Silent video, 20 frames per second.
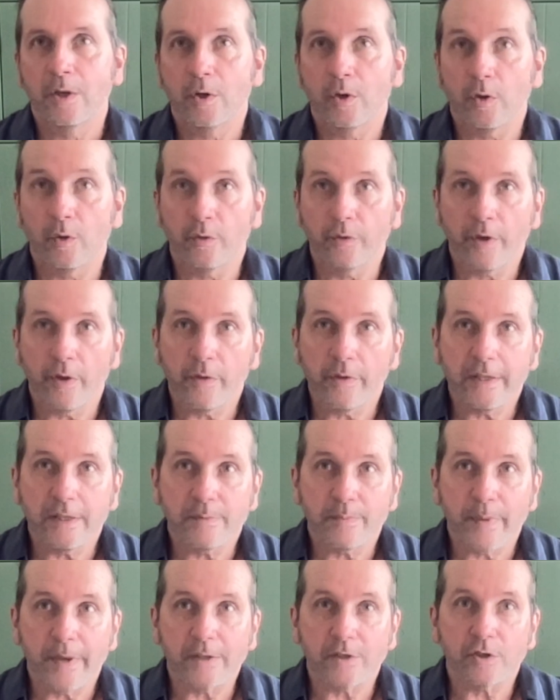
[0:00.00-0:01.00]
Although
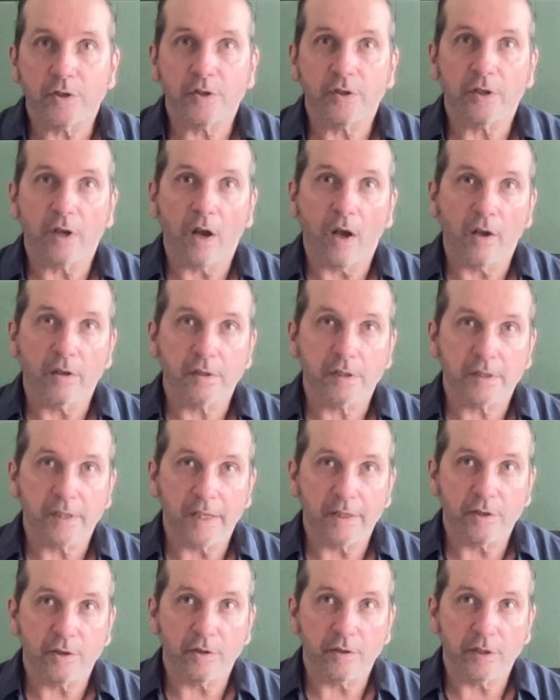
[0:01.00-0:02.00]
these measures are
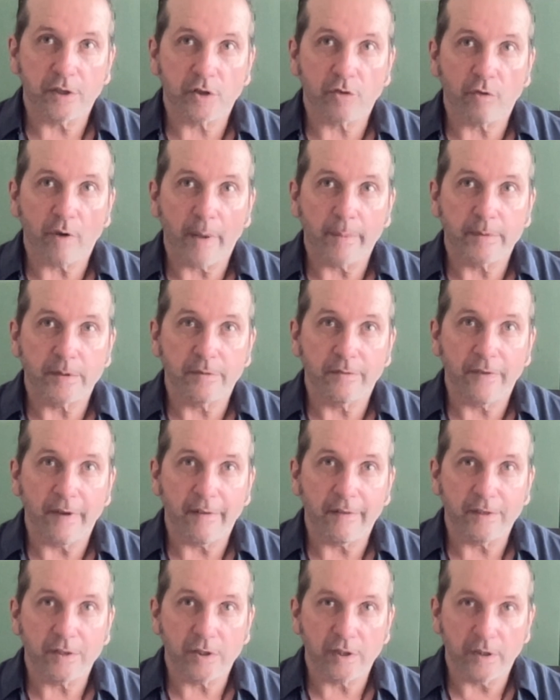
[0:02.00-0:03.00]
said to describe
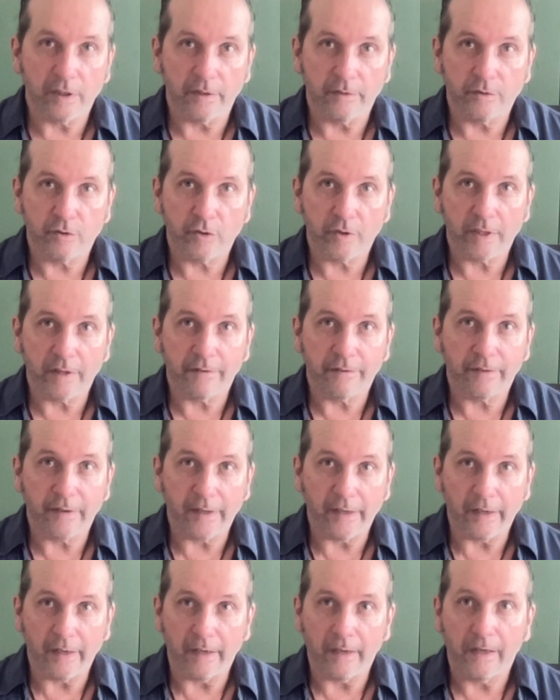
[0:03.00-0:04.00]
severity of trigger
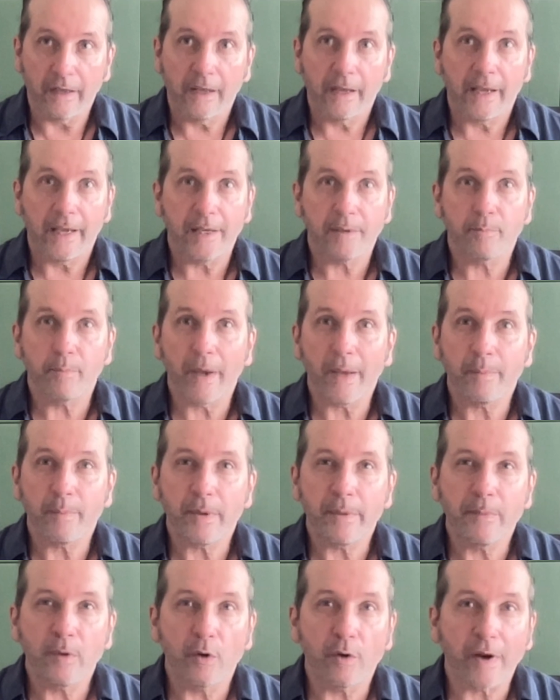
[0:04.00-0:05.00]
finger, it might
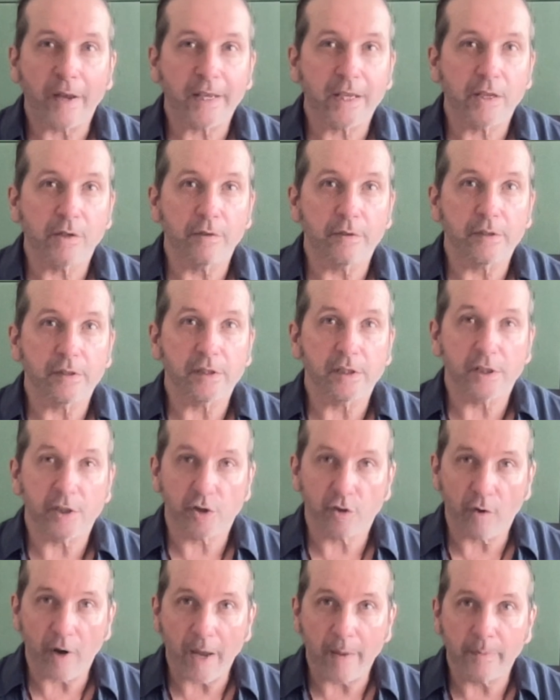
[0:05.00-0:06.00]
be more accurate to
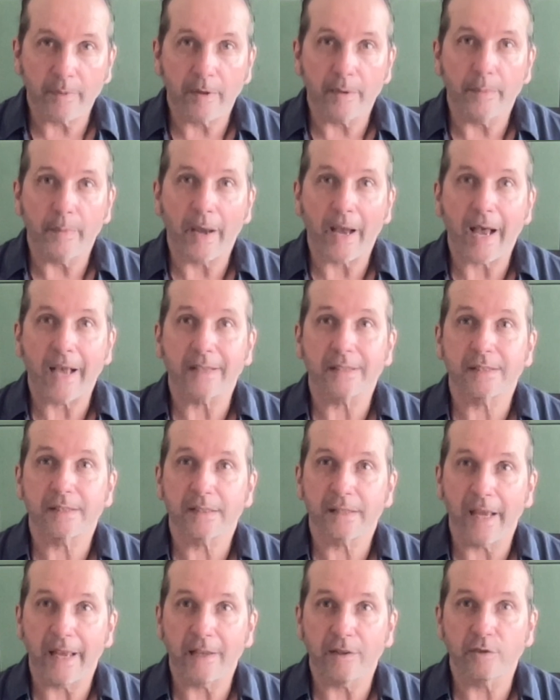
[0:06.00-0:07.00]
describe them as
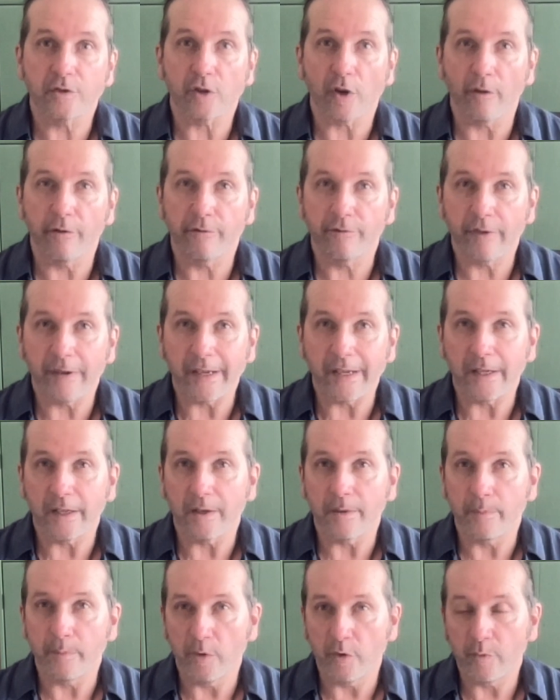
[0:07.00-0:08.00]
scales of
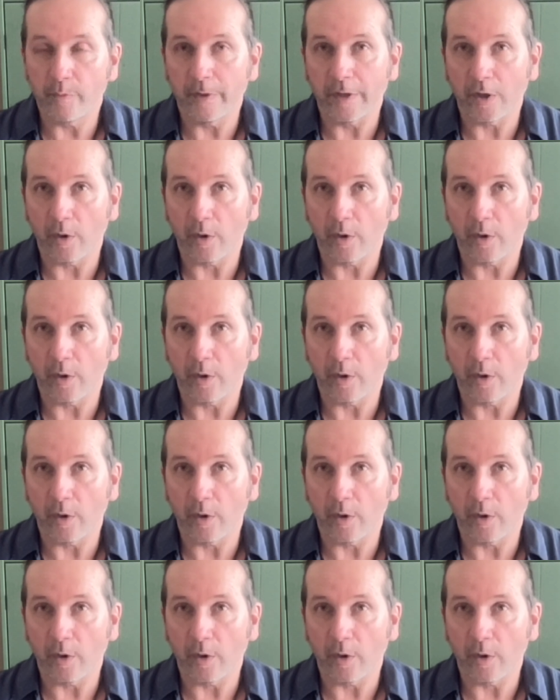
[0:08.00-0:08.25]
finger movement